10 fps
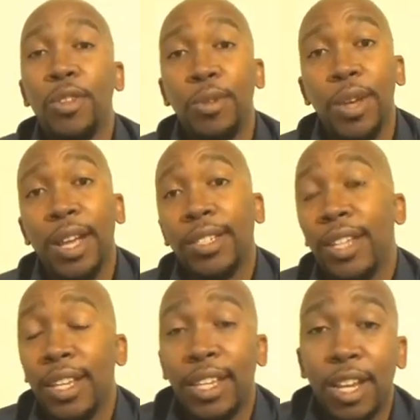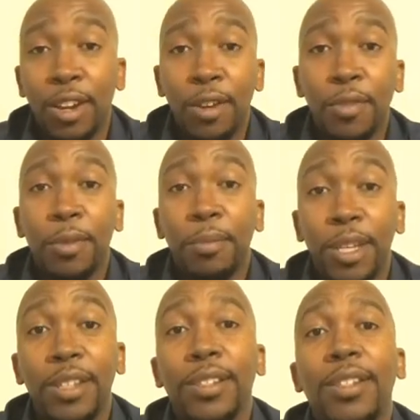You guys take care and
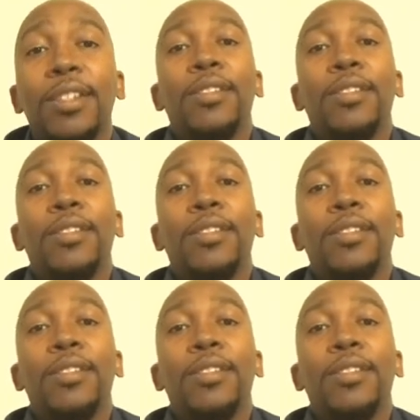be easy.